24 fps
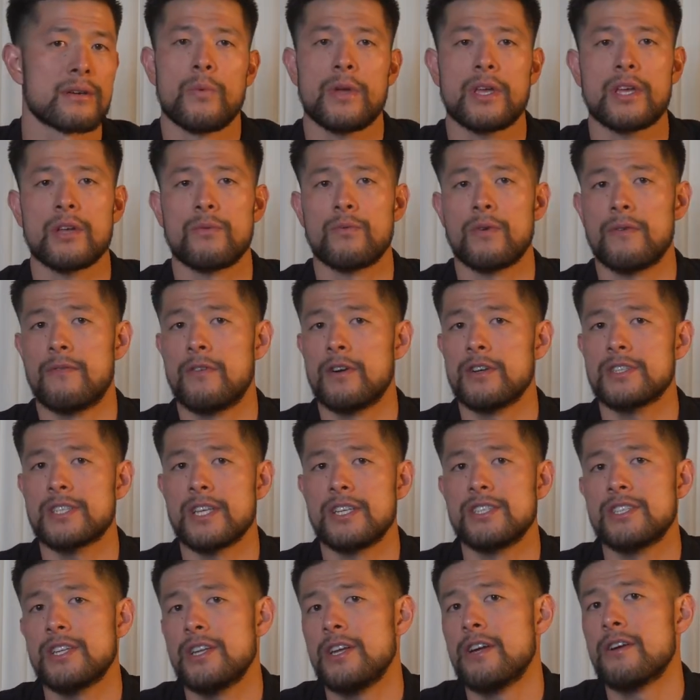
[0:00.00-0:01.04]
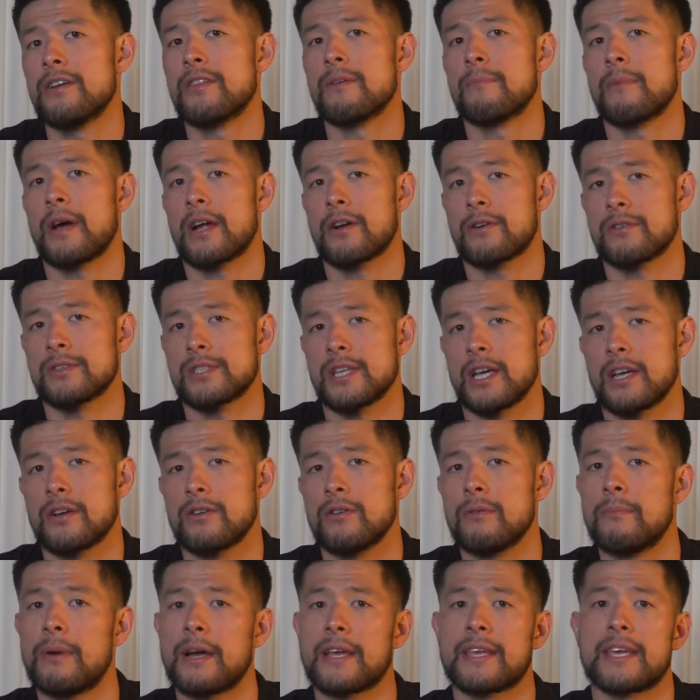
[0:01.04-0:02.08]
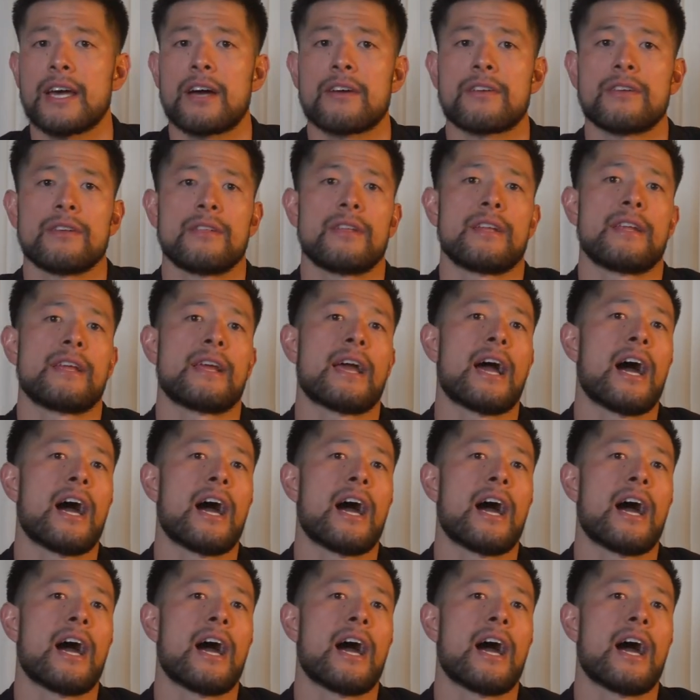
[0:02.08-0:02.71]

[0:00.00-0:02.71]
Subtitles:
We can reverse engineer the microcycle by calculating